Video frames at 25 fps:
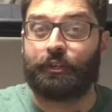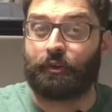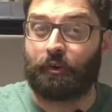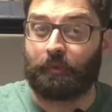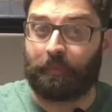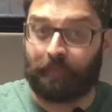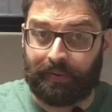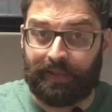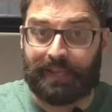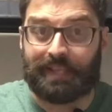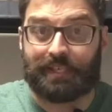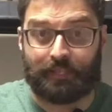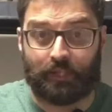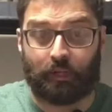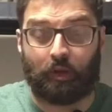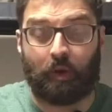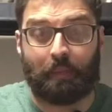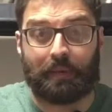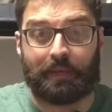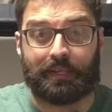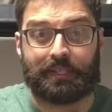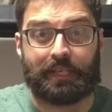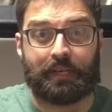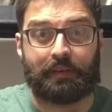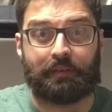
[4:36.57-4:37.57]
to replace the
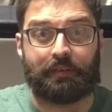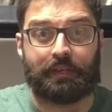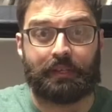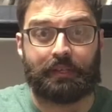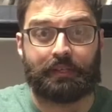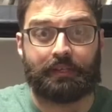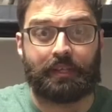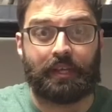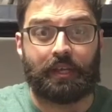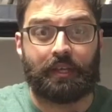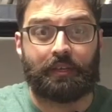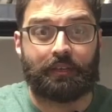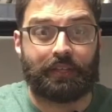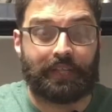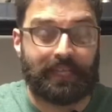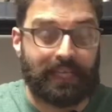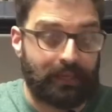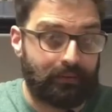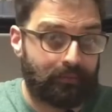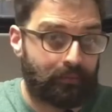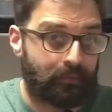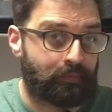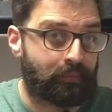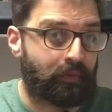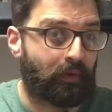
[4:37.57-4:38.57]
comic series to
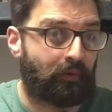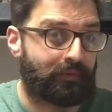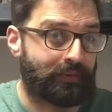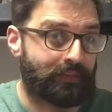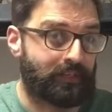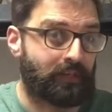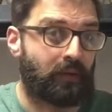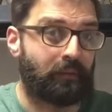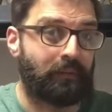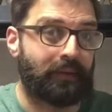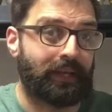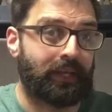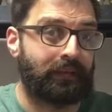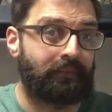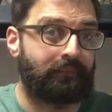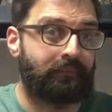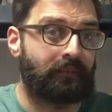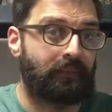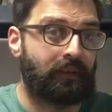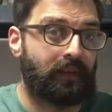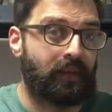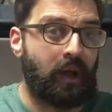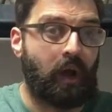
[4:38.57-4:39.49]
keep the profits coming in.